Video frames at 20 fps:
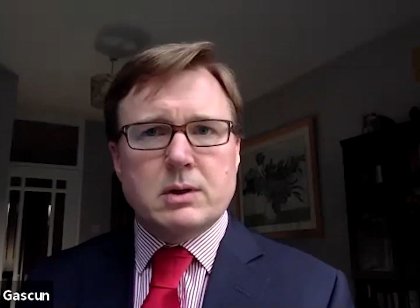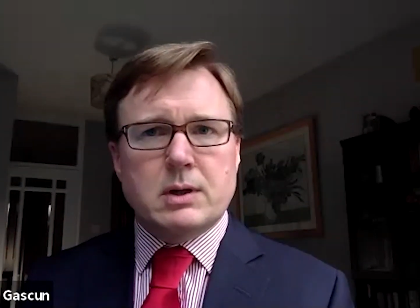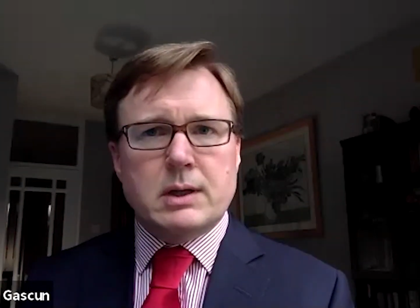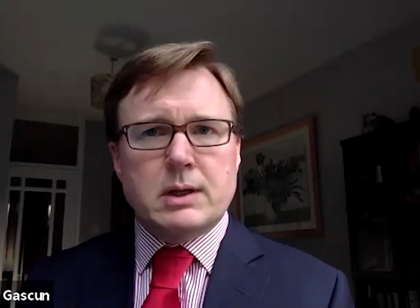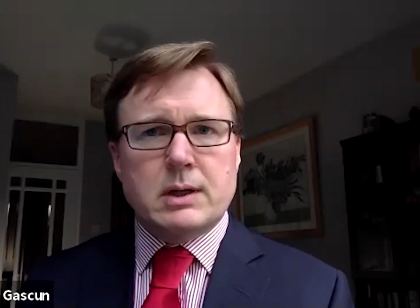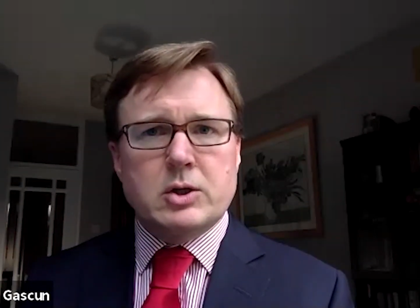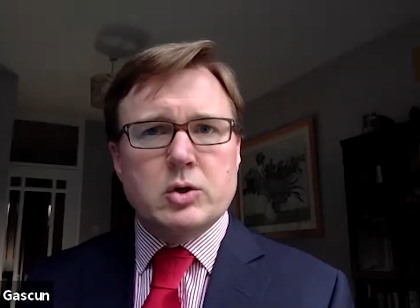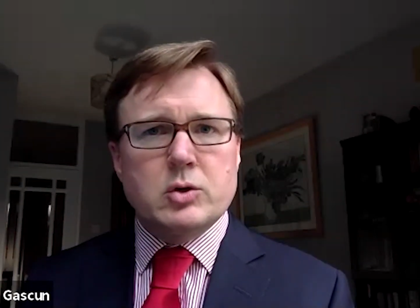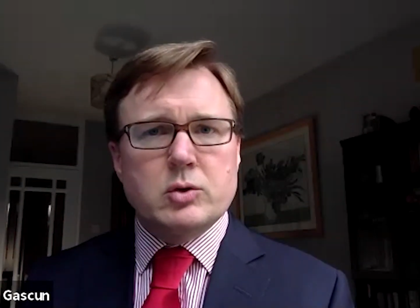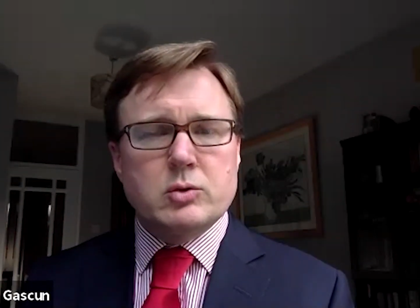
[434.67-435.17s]

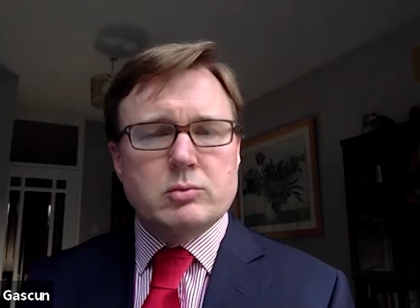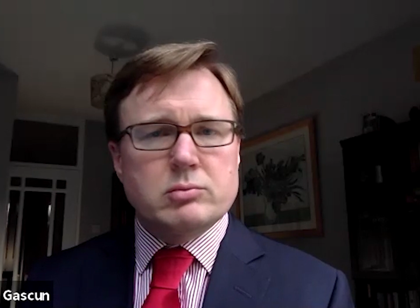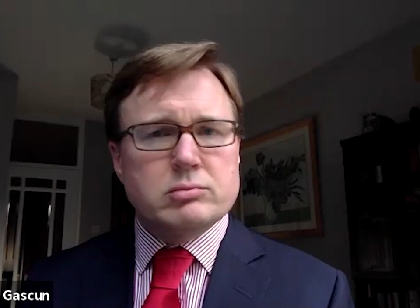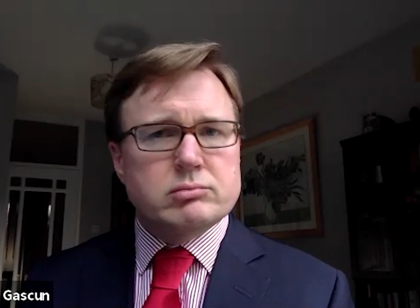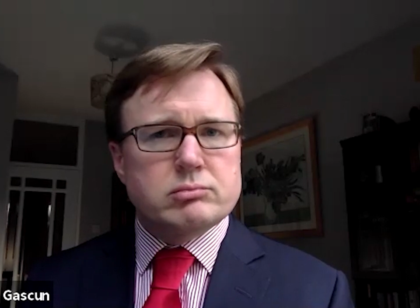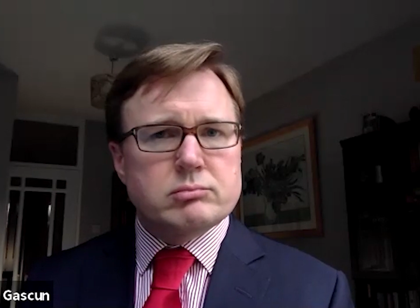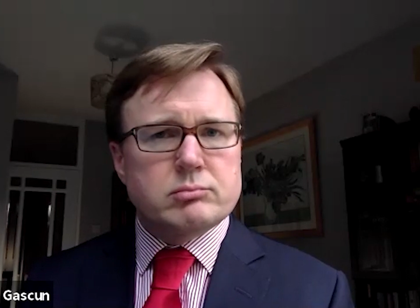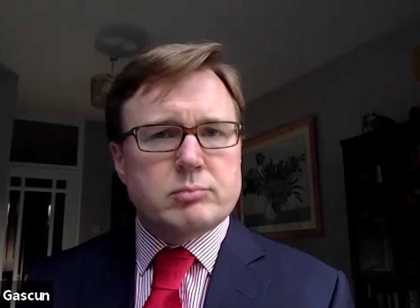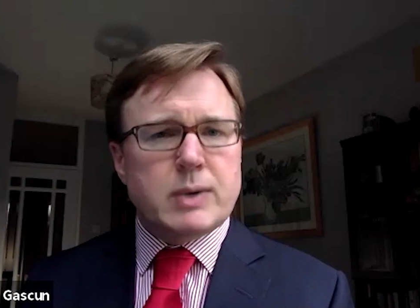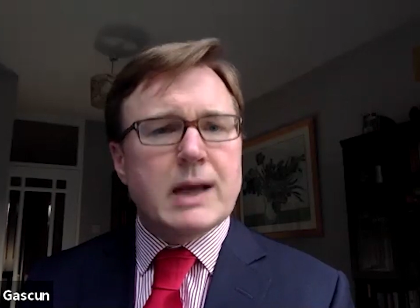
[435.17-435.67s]
new
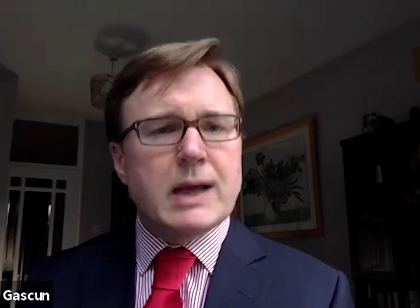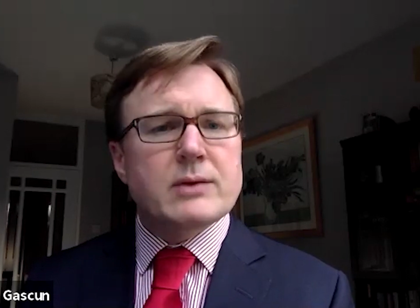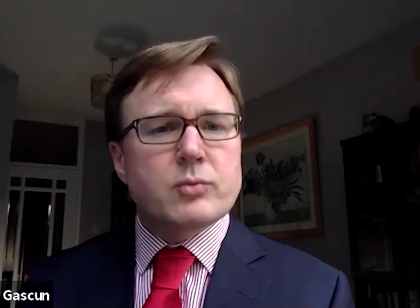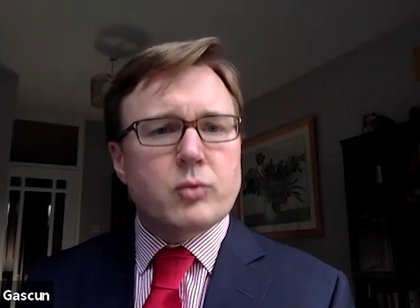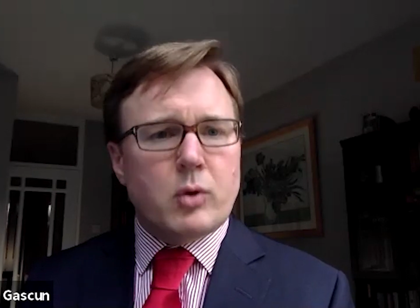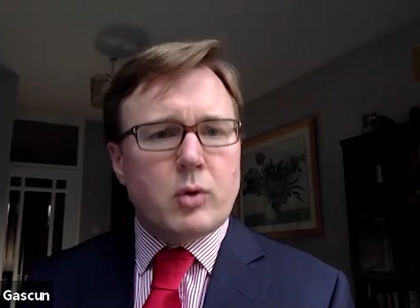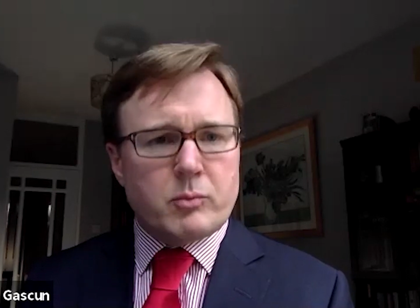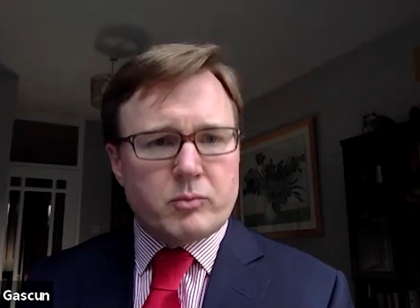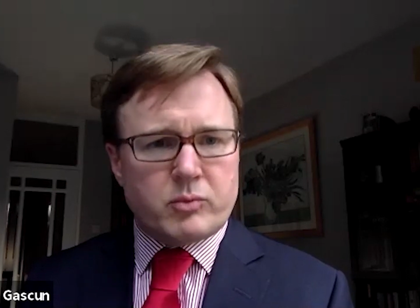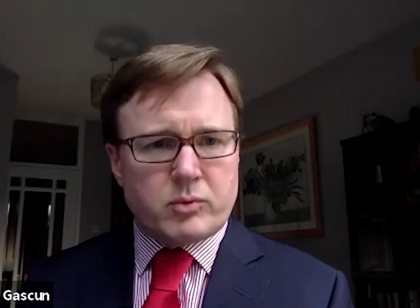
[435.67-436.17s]

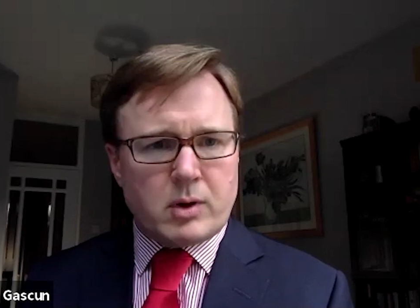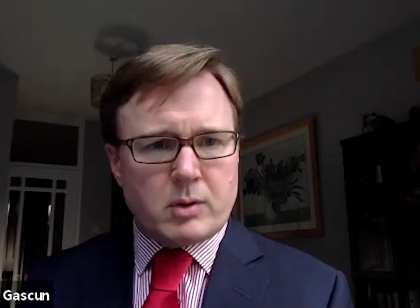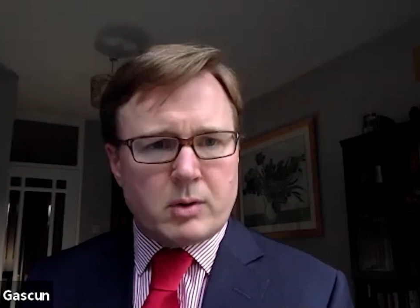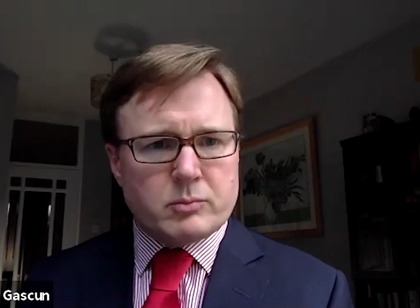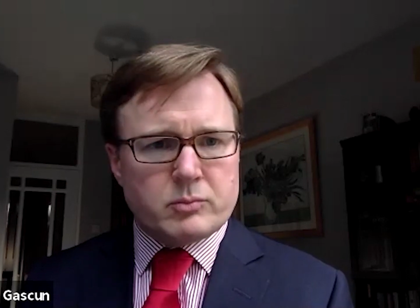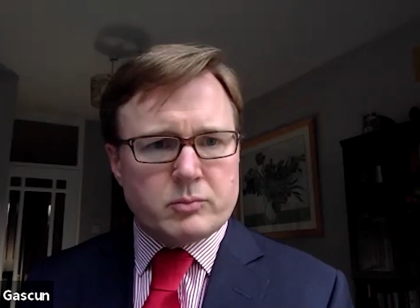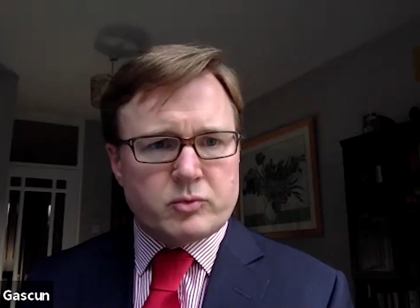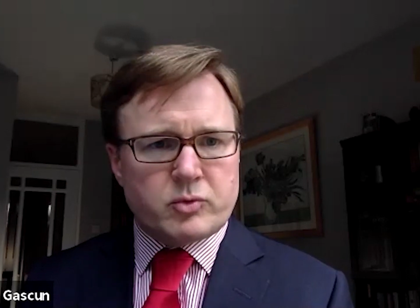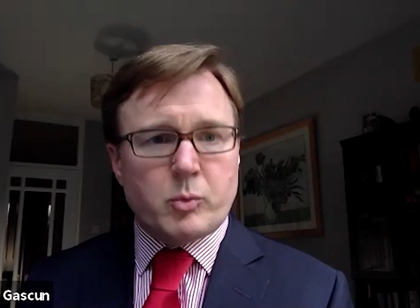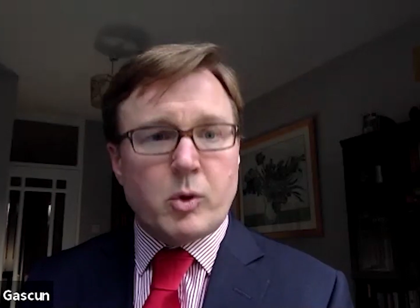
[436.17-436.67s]
platform
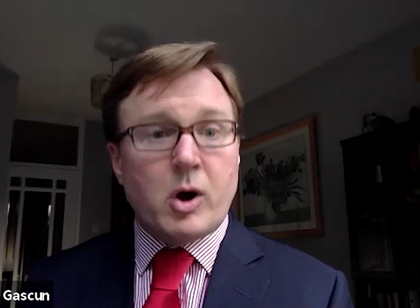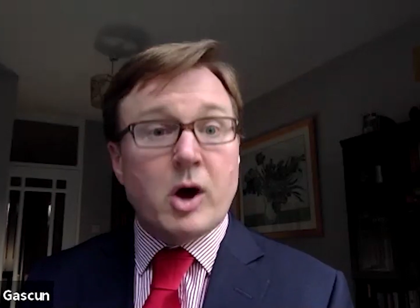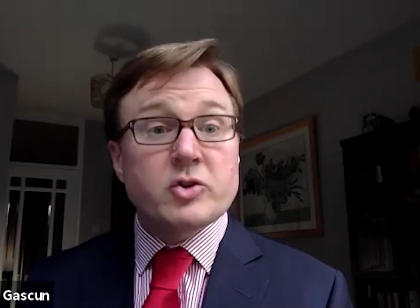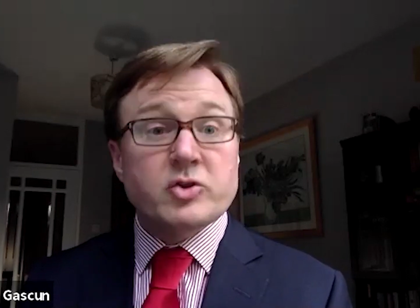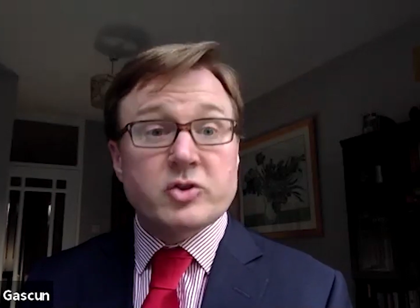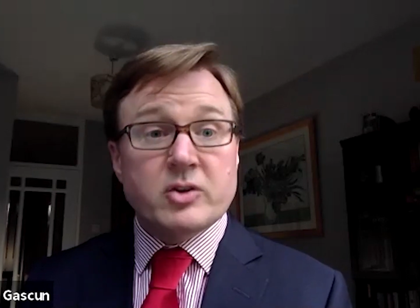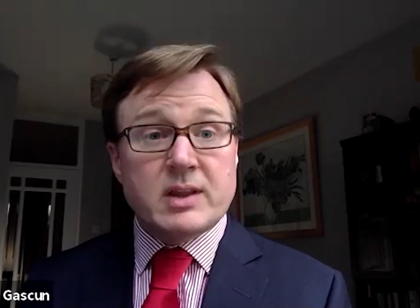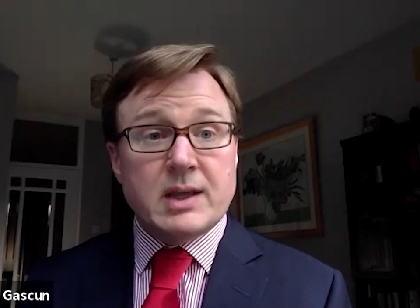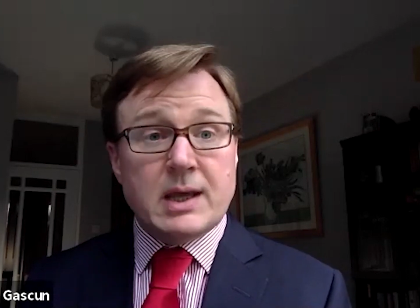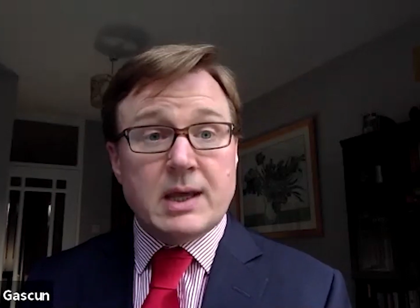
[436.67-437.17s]
from Roche
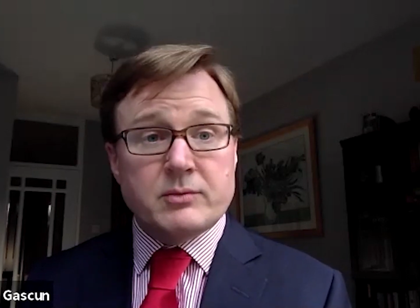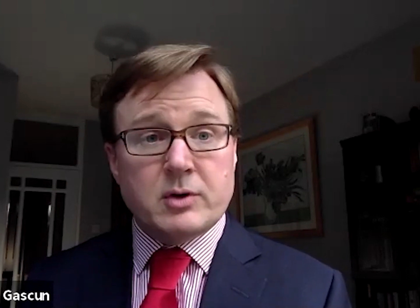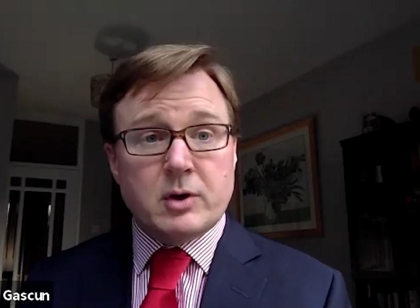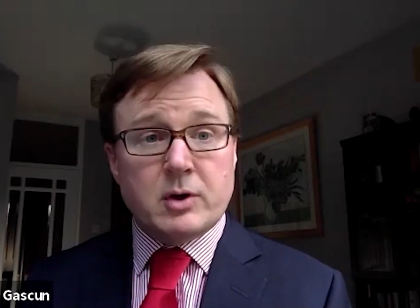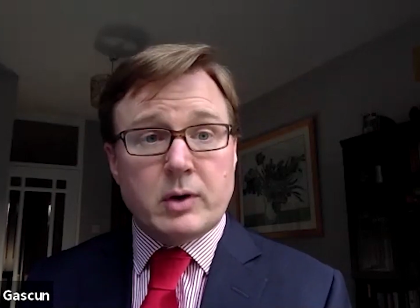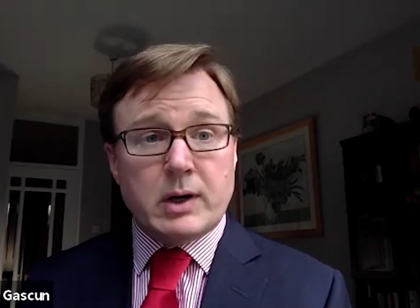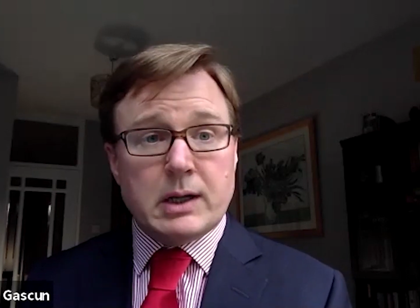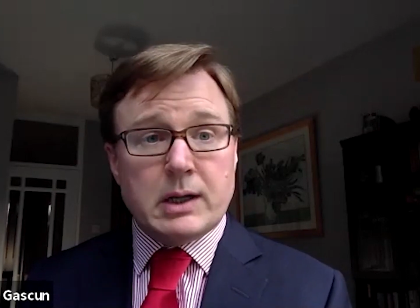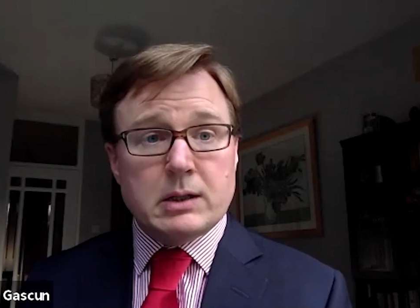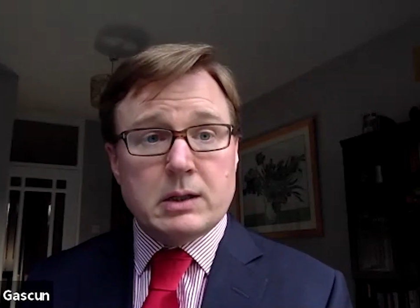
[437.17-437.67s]
in the
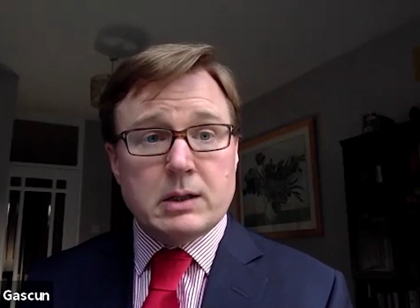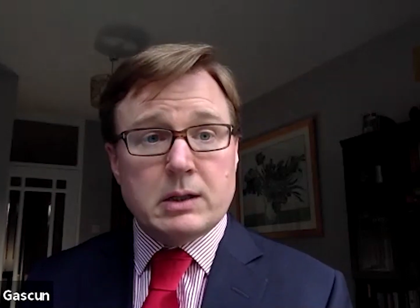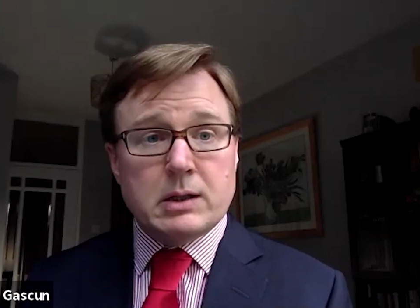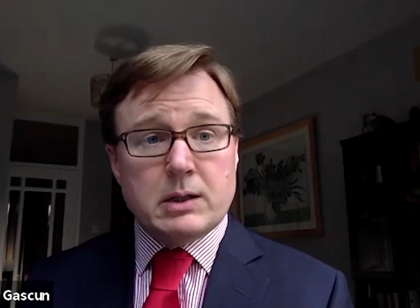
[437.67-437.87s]
NVRL.